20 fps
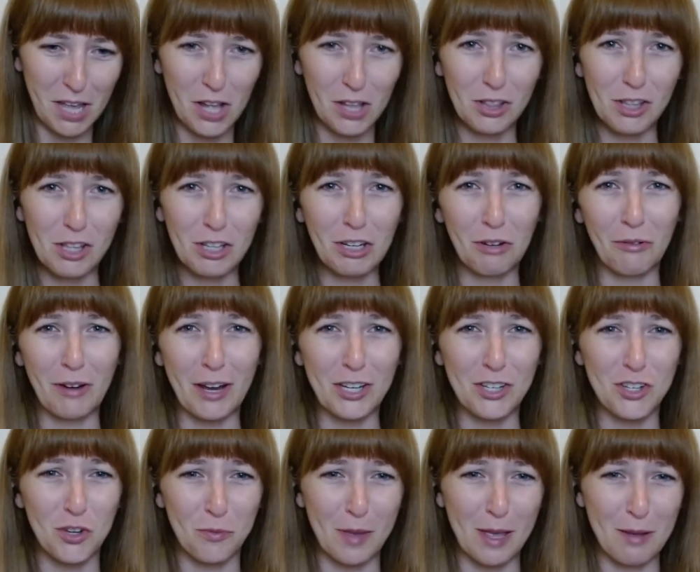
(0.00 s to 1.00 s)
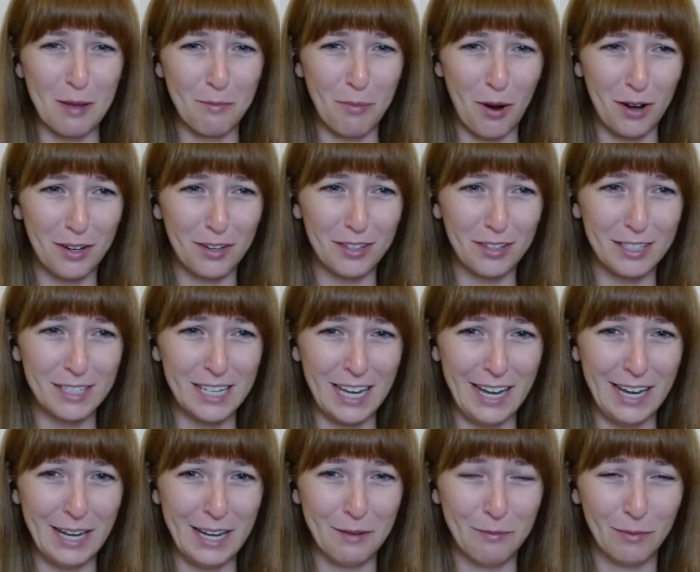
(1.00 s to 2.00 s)
Look at Rachel being part of the
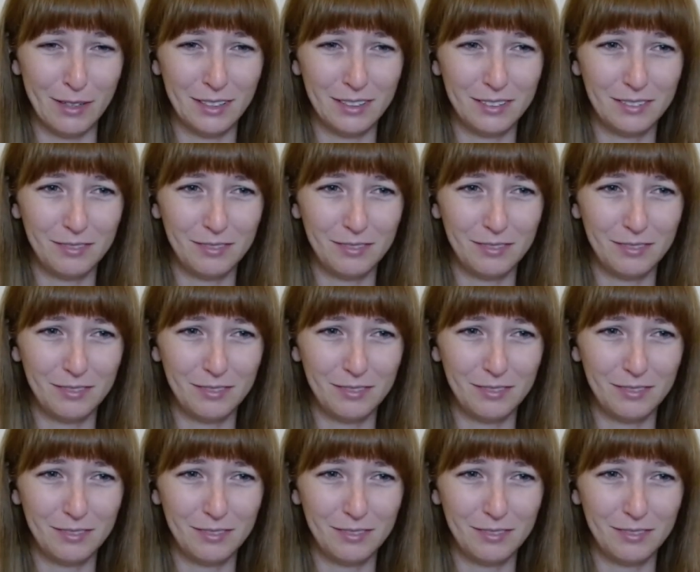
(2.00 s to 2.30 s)
team.